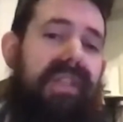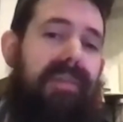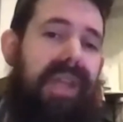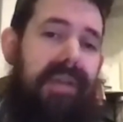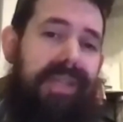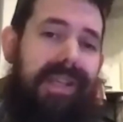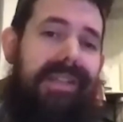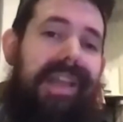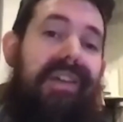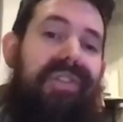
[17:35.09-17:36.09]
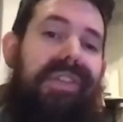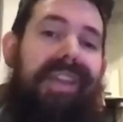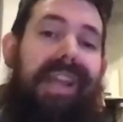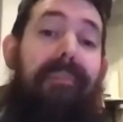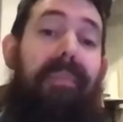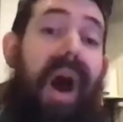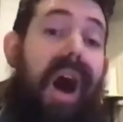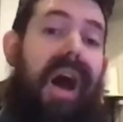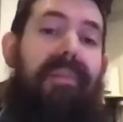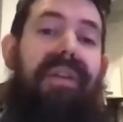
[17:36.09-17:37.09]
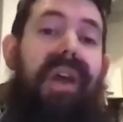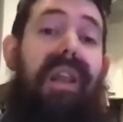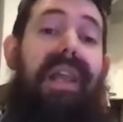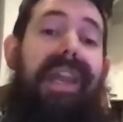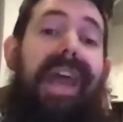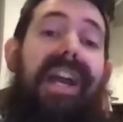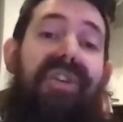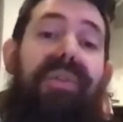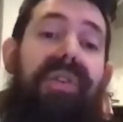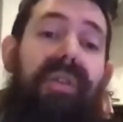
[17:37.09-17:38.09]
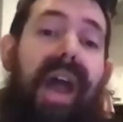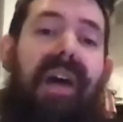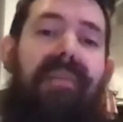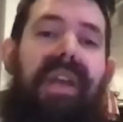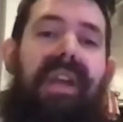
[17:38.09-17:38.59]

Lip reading: sometimes it can sound just like a pop, not like an actual grab.